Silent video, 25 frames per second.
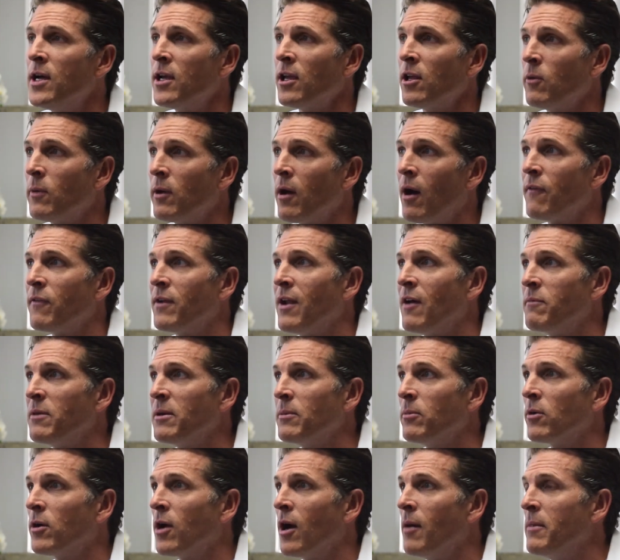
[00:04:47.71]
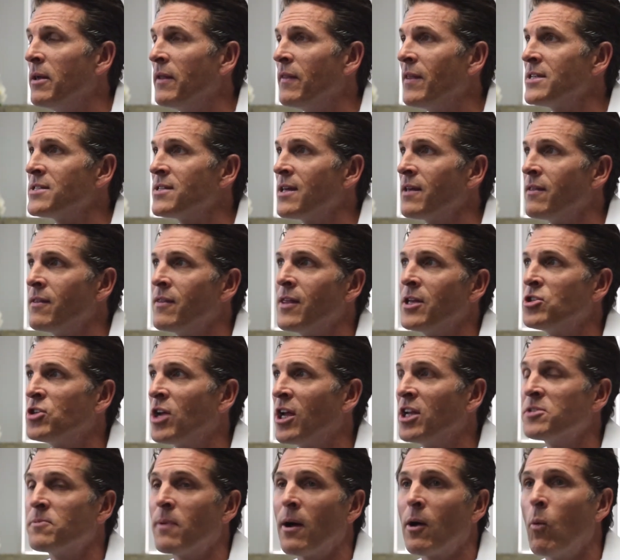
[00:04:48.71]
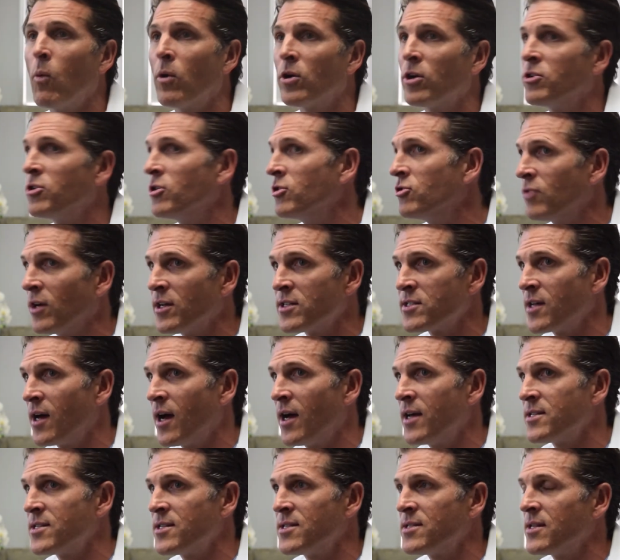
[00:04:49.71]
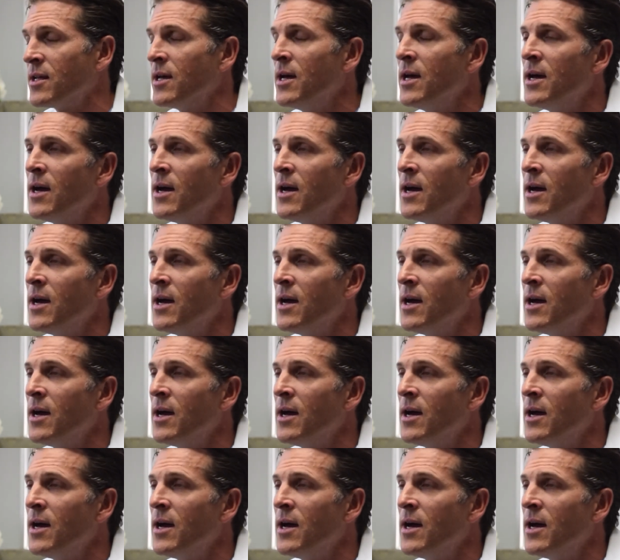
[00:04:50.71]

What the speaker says: We often have people come in, they say that they changed by 1 or 2 dress sizes.